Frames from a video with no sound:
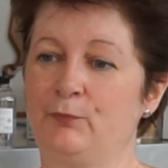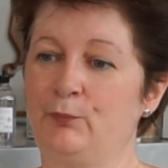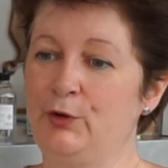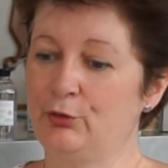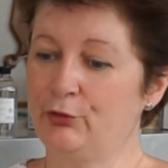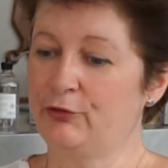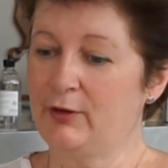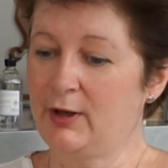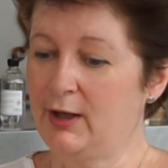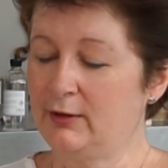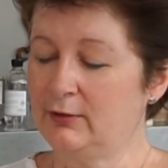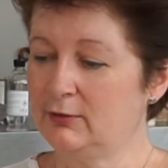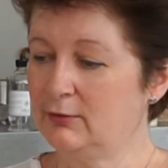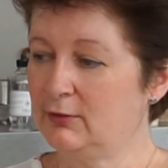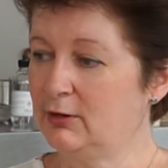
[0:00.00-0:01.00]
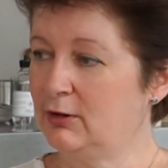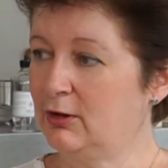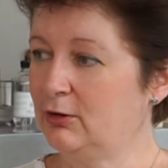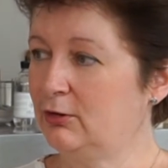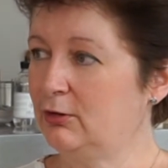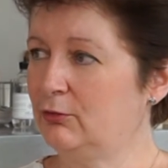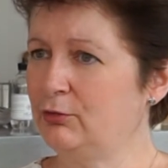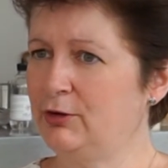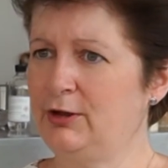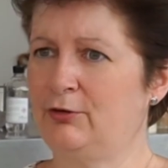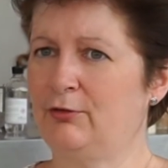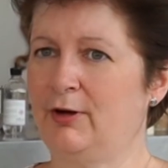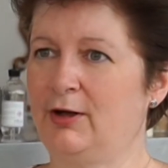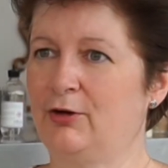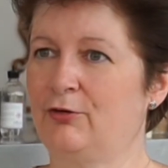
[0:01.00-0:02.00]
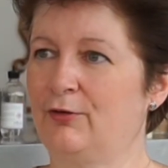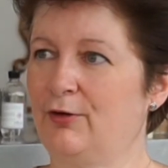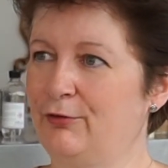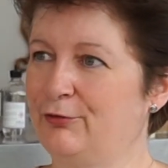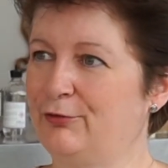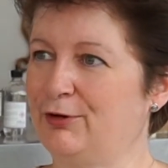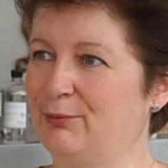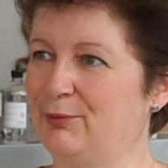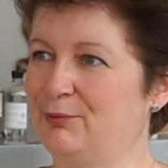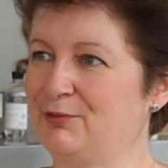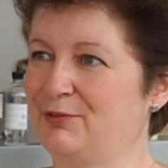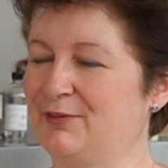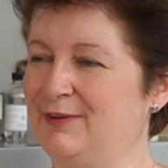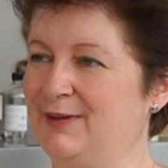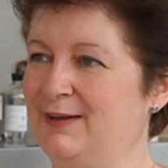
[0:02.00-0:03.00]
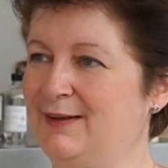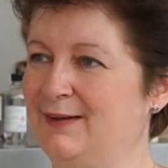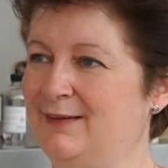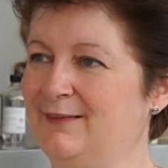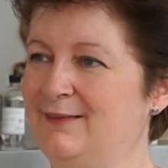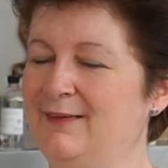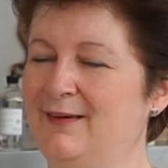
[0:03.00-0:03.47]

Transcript: We also had a really great craft group that was running here.